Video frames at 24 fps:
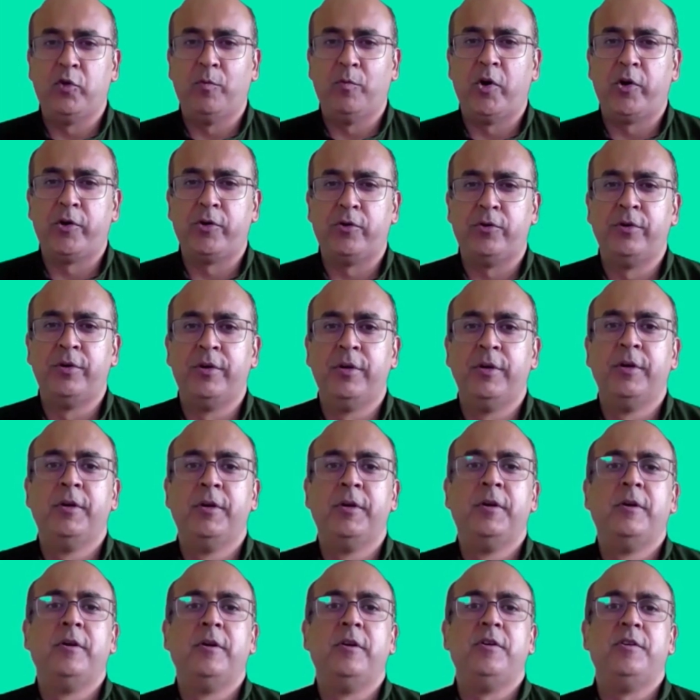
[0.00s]
tomorrow,
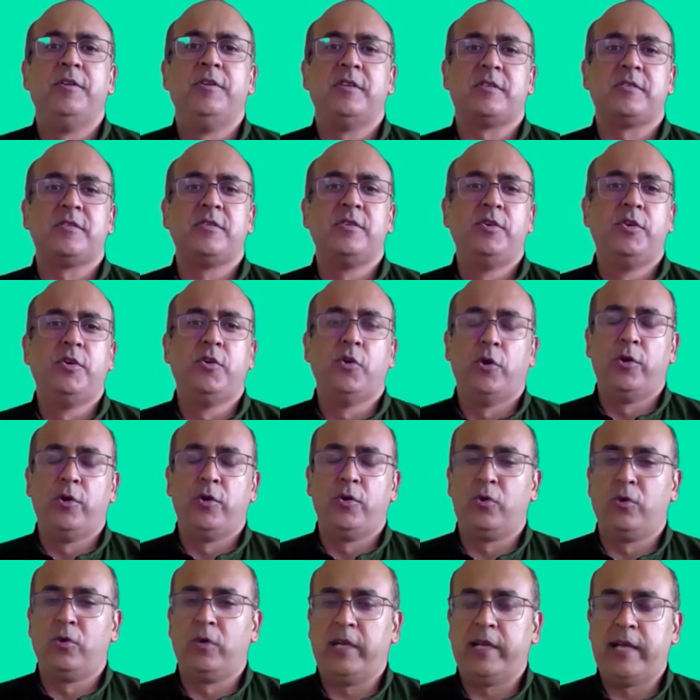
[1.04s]
you just go to
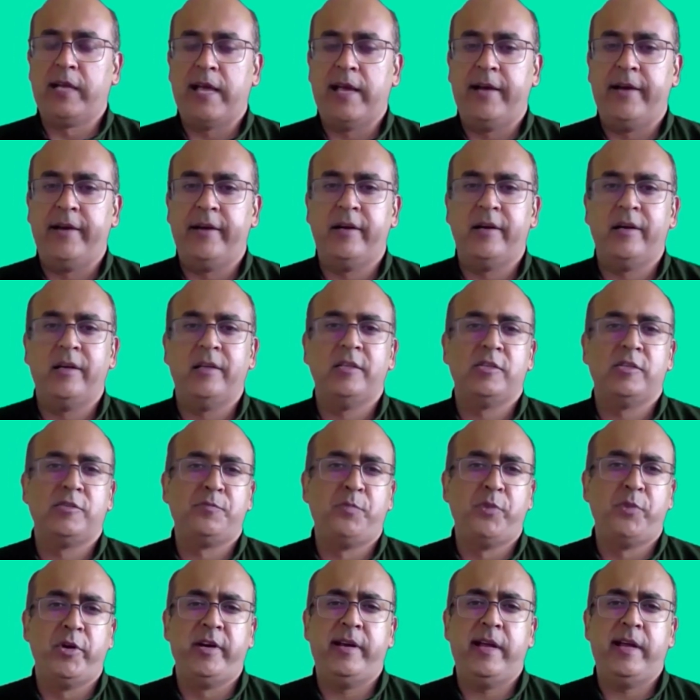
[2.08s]
Google Calendar,
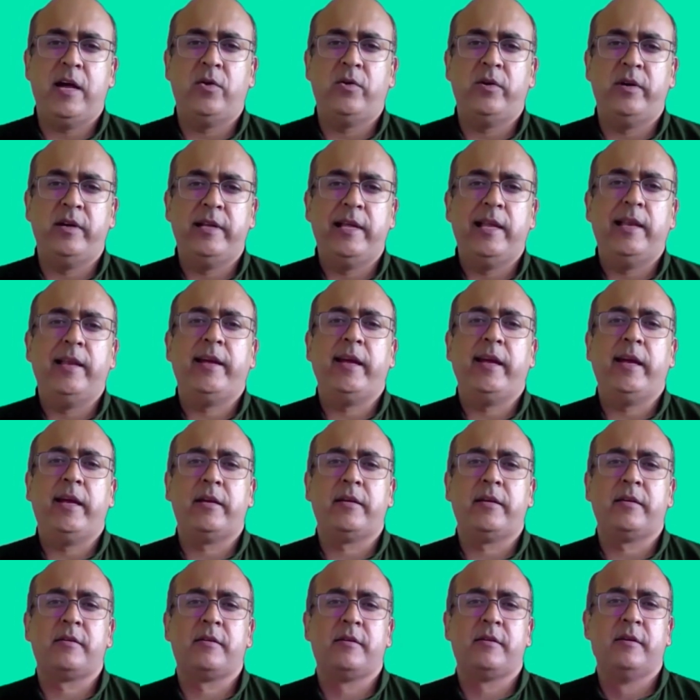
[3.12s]
just put it down and delegate